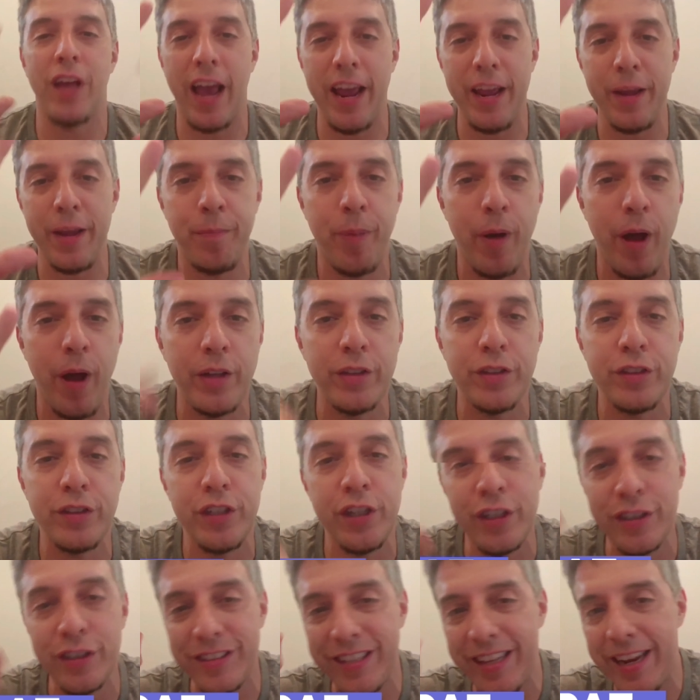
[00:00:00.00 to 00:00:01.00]
Ike Pause
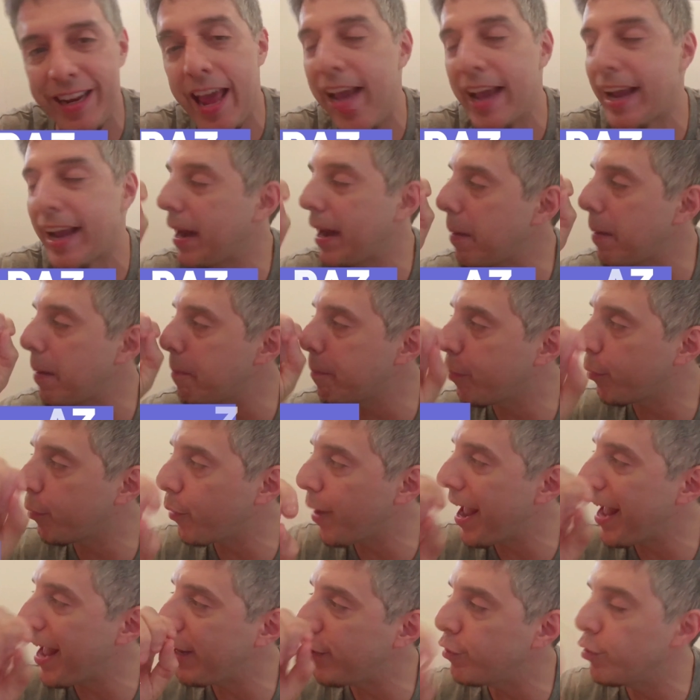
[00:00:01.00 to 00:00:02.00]
here. Today, I got a
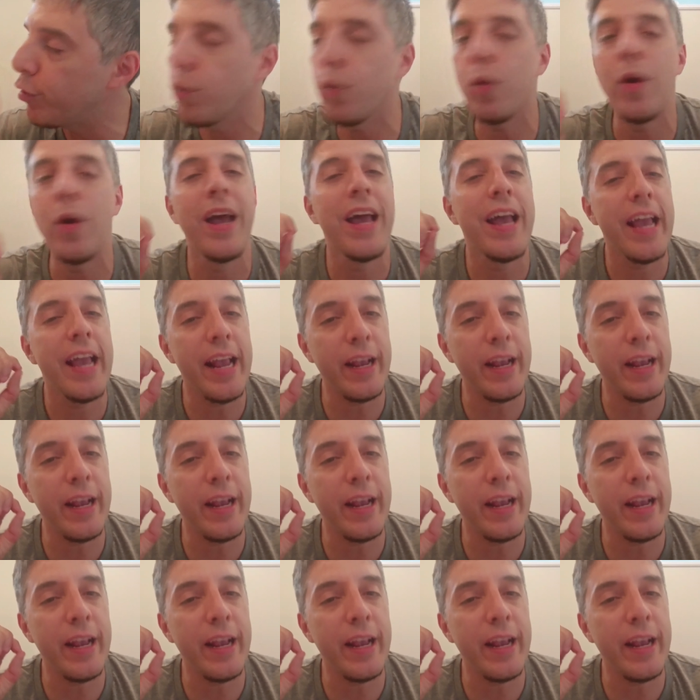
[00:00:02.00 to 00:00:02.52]
brand new,